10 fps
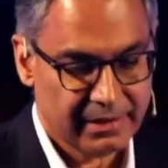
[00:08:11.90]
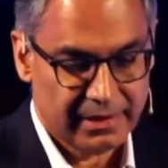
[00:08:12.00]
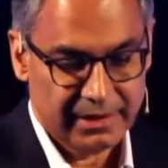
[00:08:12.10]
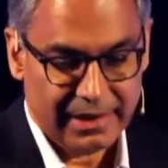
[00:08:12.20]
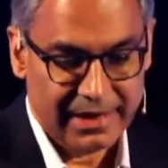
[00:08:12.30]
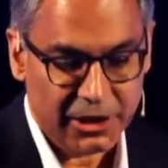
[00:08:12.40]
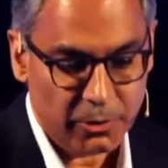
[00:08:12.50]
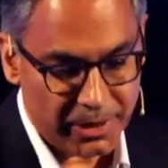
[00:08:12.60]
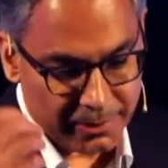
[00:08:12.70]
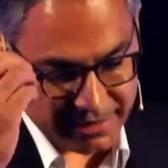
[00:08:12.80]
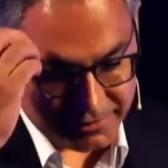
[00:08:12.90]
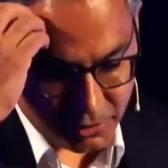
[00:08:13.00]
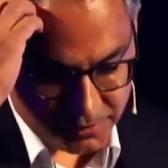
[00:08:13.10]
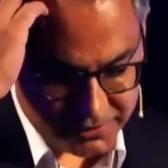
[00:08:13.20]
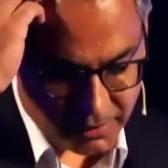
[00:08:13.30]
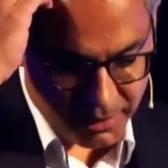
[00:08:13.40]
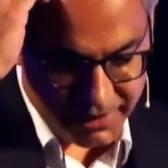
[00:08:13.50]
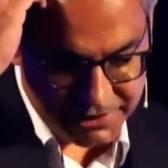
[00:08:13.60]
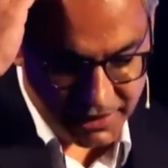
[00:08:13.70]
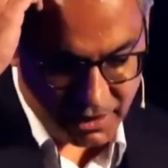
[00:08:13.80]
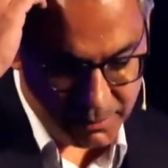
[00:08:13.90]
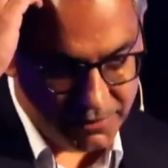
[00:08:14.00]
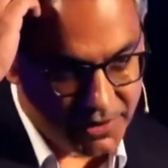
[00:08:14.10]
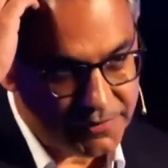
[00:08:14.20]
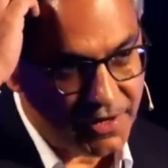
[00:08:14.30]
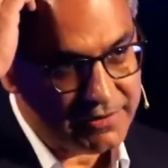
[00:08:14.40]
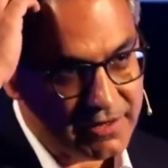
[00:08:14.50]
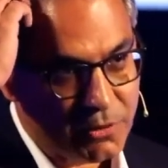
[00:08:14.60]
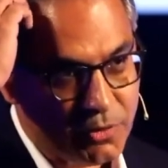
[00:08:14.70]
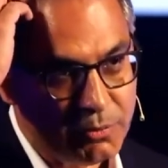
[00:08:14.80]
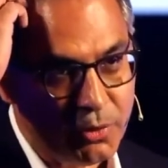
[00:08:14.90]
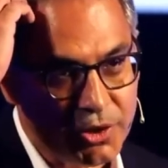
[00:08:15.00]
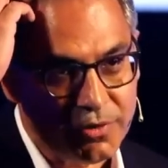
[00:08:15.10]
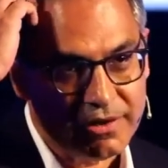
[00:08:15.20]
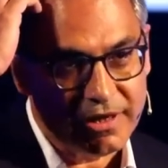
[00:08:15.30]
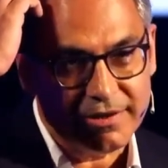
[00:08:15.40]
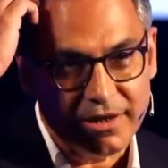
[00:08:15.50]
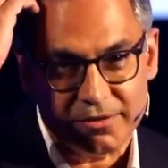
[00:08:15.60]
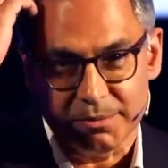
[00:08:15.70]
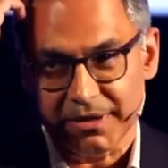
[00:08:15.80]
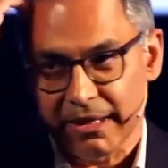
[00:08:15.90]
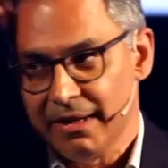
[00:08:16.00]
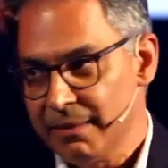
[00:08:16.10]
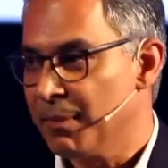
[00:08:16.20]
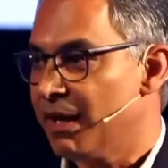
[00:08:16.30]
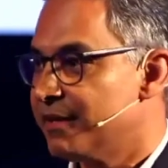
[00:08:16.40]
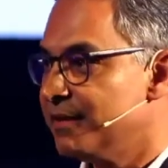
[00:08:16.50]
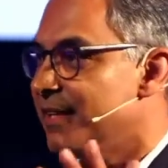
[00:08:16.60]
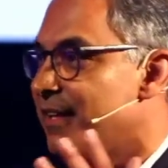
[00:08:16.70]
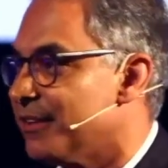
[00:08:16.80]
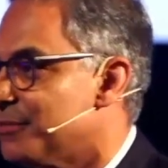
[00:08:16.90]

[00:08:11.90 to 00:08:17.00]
A little bit about Sanofi Supply Chain. I'll be very fast. I don't want to bore you with the details, but Martin did ask me